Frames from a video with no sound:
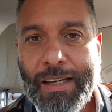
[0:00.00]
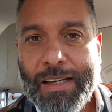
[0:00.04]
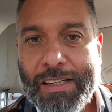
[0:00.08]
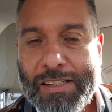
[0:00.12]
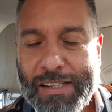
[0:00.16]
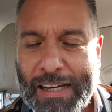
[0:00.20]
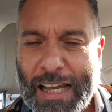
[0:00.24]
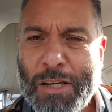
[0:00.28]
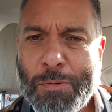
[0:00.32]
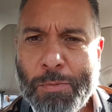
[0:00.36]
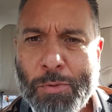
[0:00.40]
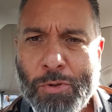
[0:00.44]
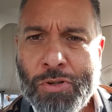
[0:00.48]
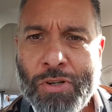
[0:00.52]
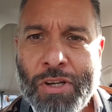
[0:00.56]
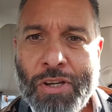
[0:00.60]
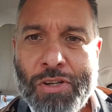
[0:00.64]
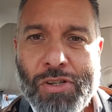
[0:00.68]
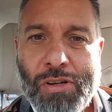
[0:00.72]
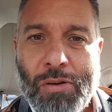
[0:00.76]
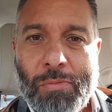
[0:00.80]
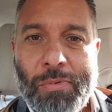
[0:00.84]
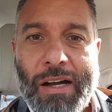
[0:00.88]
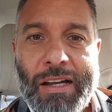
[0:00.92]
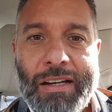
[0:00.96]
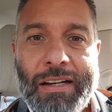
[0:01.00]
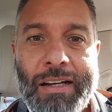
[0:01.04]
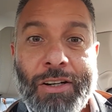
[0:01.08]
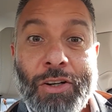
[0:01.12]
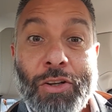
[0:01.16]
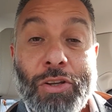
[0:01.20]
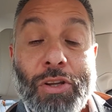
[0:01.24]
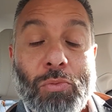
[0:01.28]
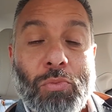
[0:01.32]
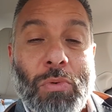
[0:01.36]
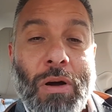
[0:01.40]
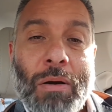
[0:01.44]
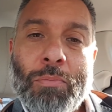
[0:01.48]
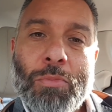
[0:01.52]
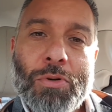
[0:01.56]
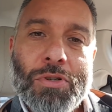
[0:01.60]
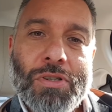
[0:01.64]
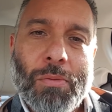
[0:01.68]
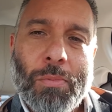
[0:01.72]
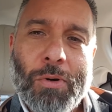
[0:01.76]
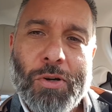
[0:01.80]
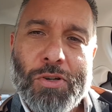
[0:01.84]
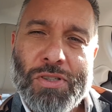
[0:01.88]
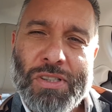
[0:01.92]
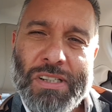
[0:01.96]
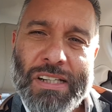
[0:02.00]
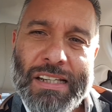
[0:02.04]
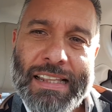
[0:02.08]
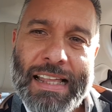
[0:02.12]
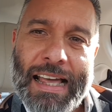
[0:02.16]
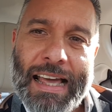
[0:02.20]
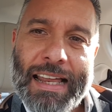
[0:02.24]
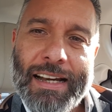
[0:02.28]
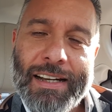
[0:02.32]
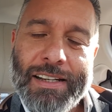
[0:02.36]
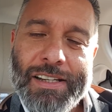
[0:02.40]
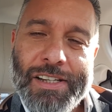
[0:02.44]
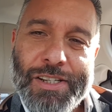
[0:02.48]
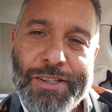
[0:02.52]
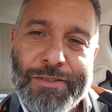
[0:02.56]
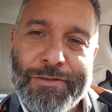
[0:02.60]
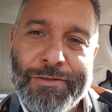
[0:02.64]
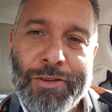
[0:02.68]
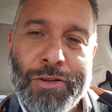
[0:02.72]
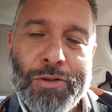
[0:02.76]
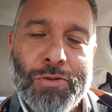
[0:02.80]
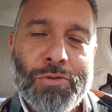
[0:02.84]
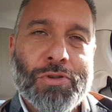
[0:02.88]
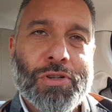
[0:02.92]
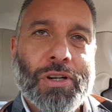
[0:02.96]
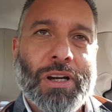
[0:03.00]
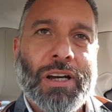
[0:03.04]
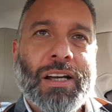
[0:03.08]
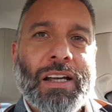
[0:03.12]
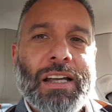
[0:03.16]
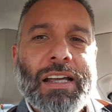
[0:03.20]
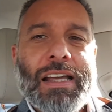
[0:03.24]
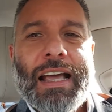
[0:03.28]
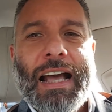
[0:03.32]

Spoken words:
Sky Sports News about. Another one was about Zidane and his future.